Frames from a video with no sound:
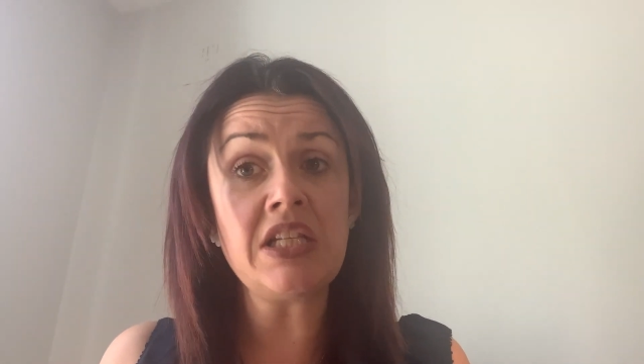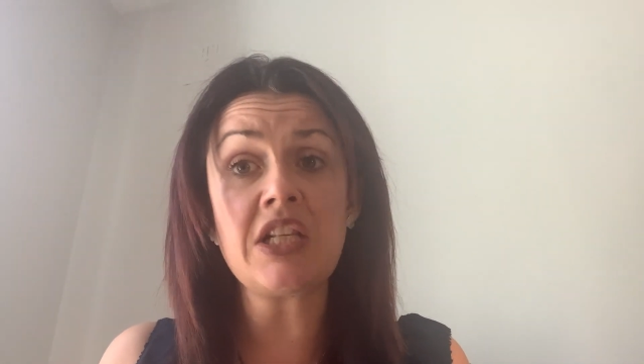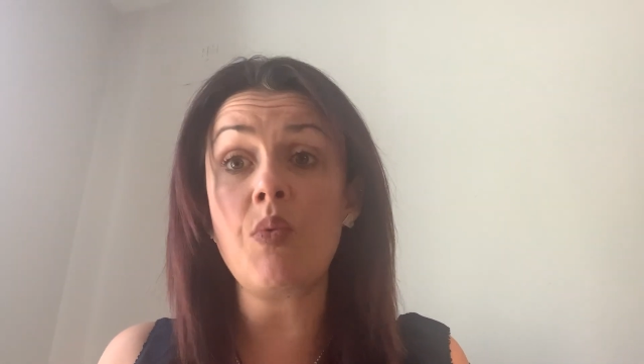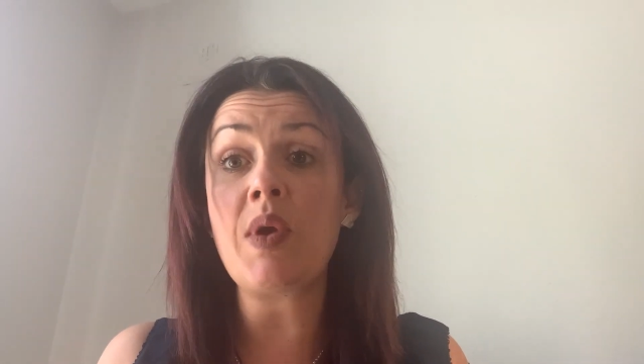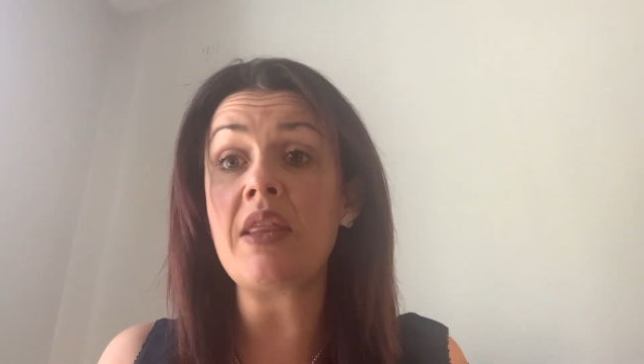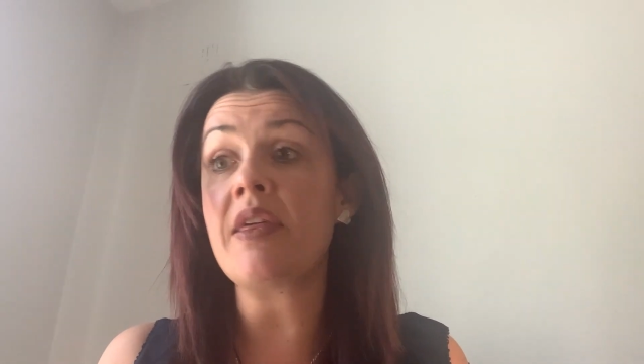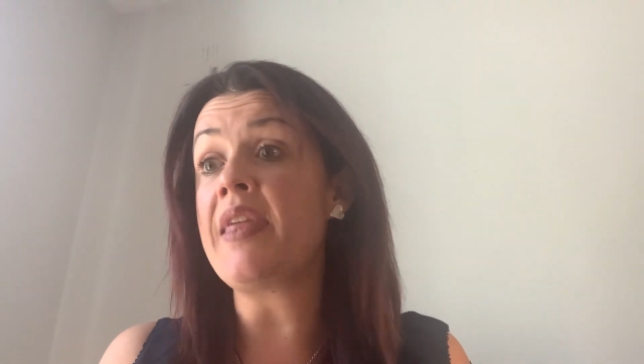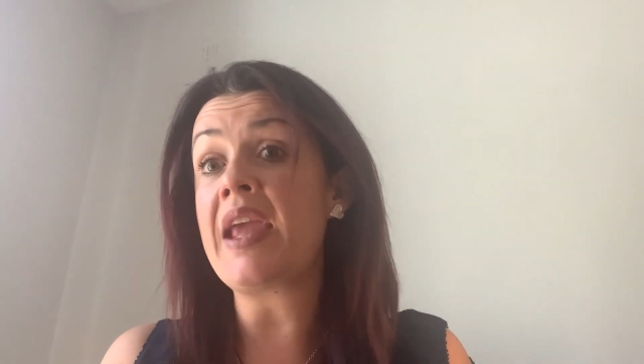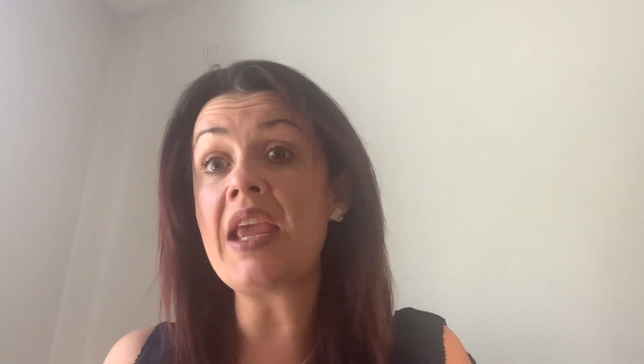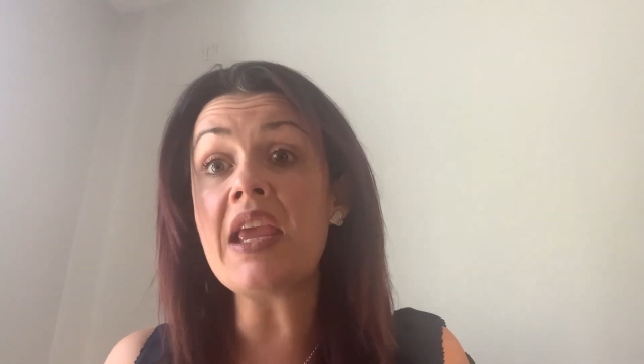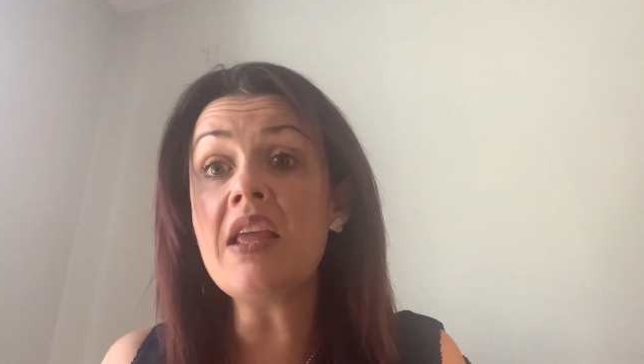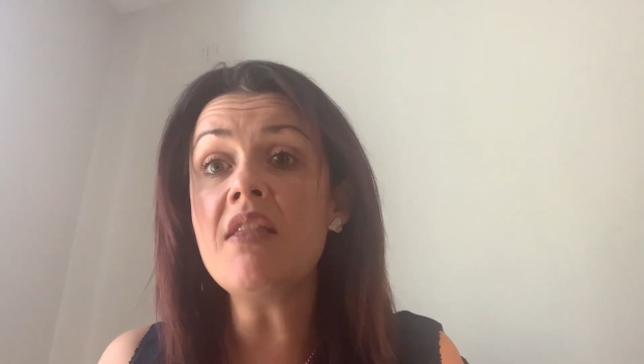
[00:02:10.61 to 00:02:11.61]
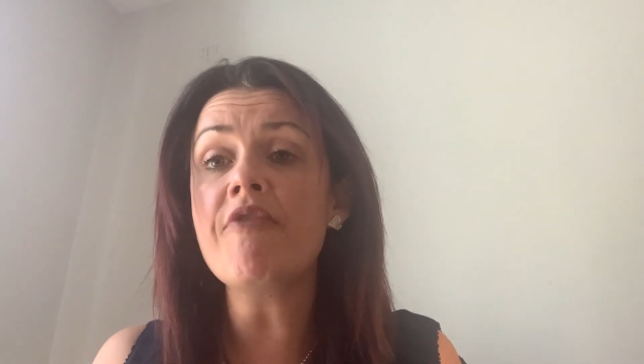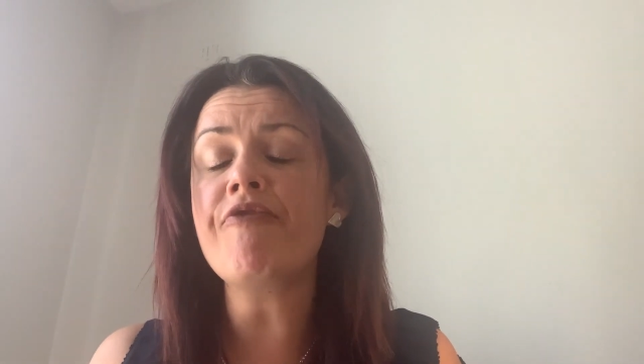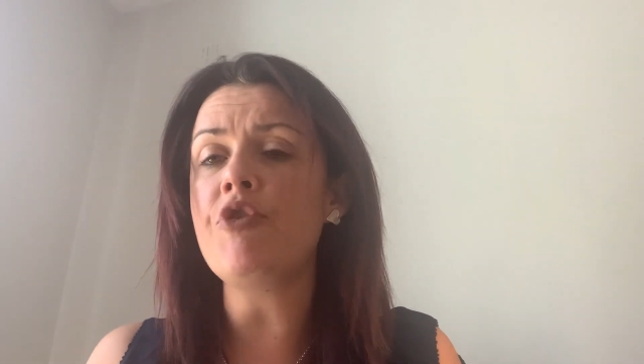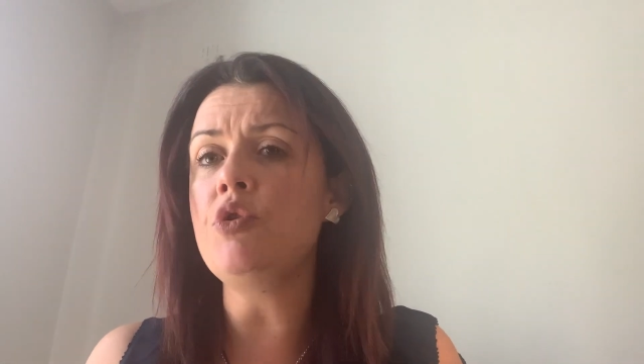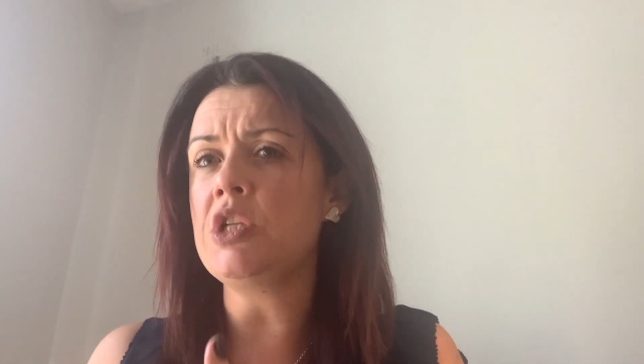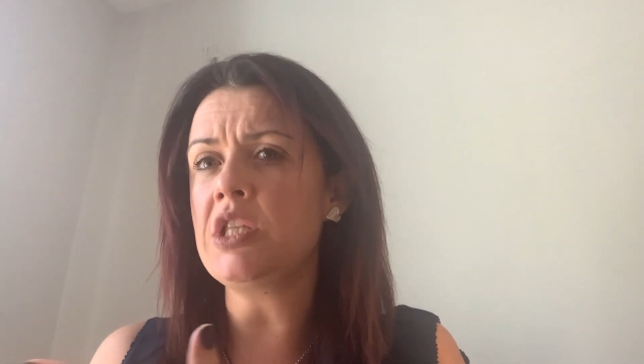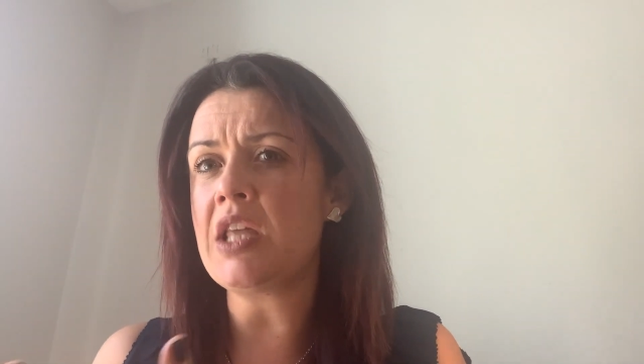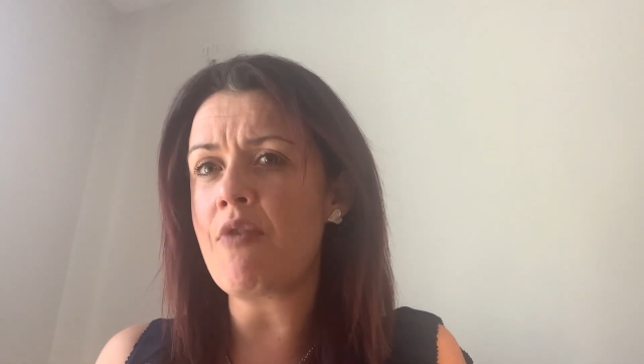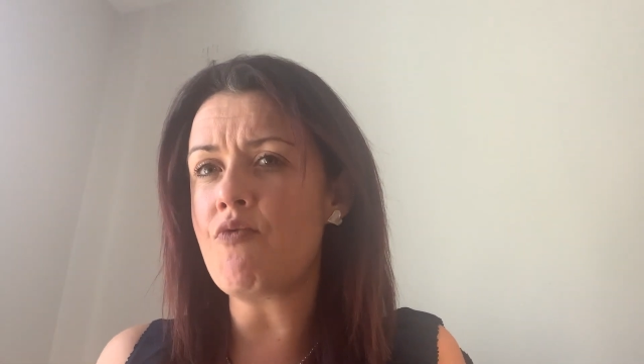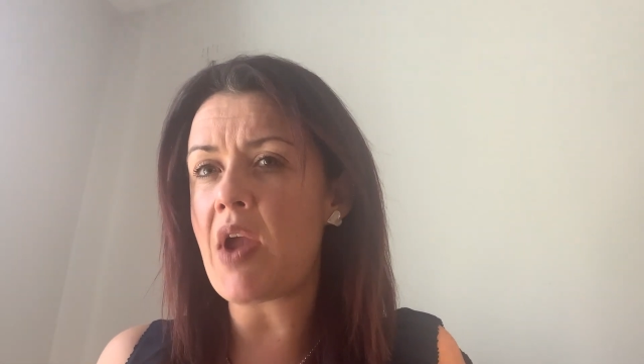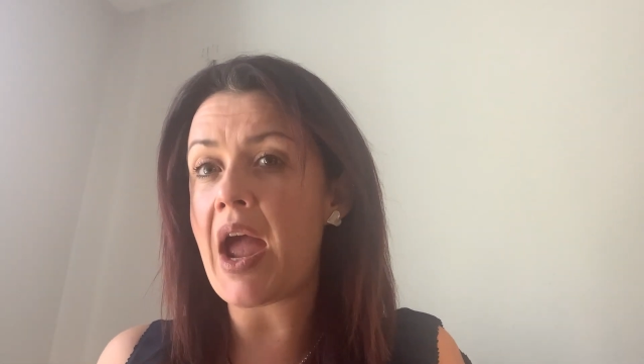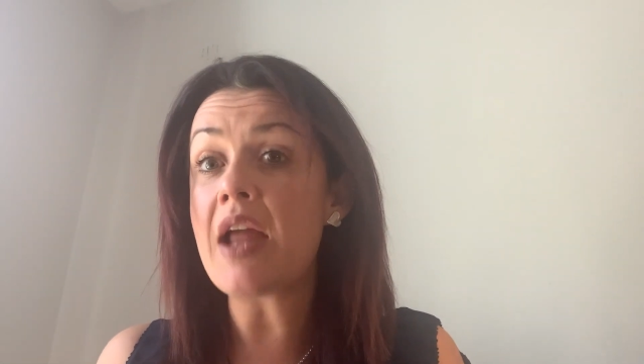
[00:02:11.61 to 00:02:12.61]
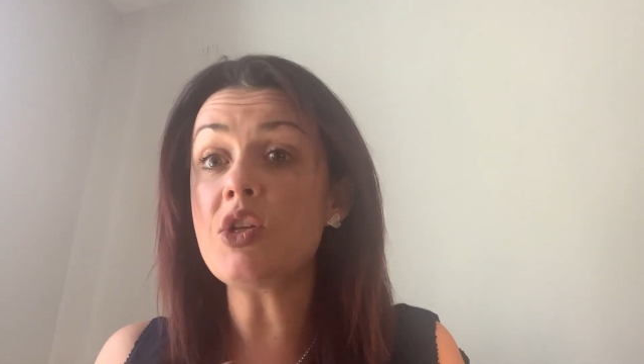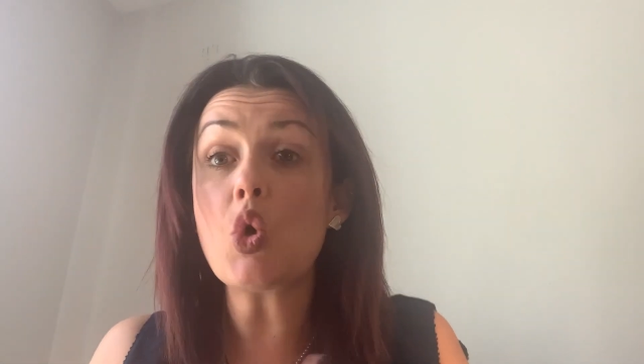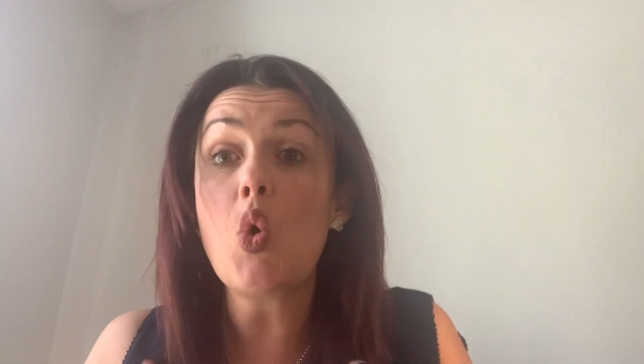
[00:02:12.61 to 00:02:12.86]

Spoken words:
So either they eat the food and they react,